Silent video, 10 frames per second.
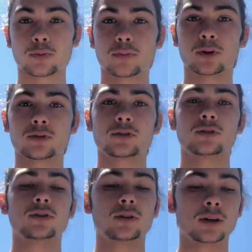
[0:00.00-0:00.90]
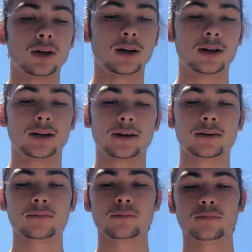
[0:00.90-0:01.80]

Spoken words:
proposal on